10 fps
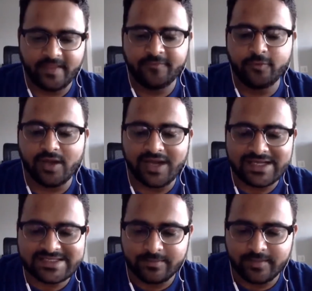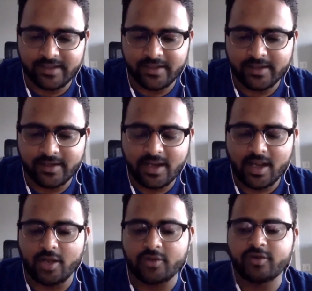If you ask me,
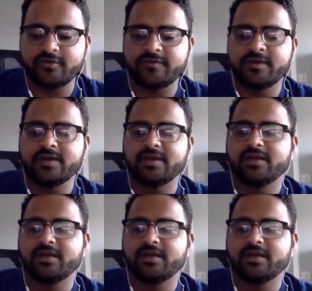out of